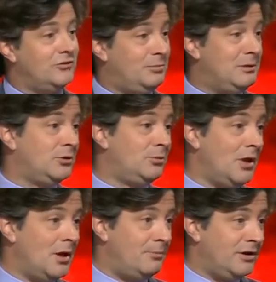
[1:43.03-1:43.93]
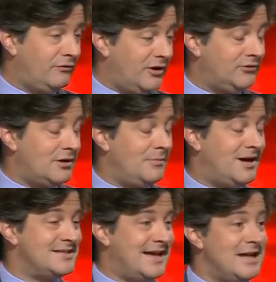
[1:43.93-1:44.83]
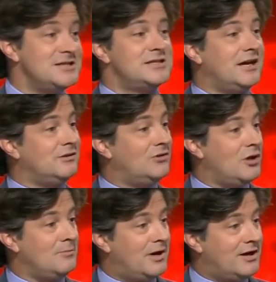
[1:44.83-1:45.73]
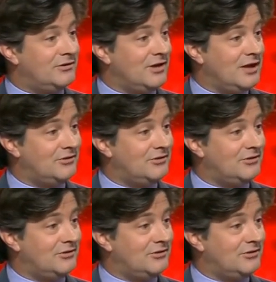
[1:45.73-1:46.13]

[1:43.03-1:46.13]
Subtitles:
So people, both first-time buyers and second home buyers,